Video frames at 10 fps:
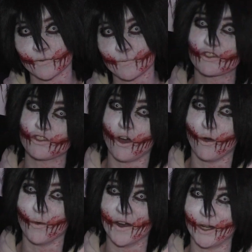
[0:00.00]
So
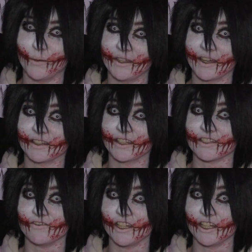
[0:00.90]
why don't we get this
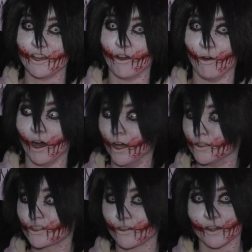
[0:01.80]
video uh,
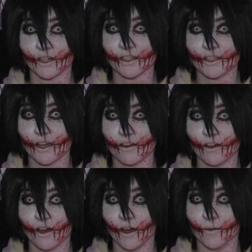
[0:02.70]
started
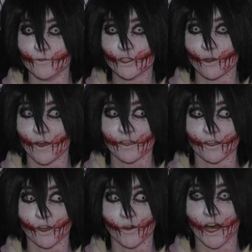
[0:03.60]
um, so I
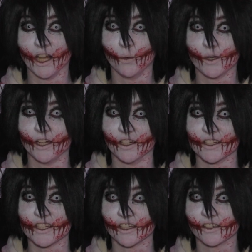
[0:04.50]
can go Halloween
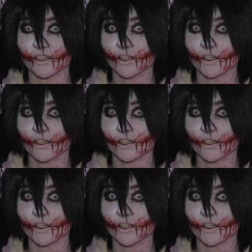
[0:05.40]
hunting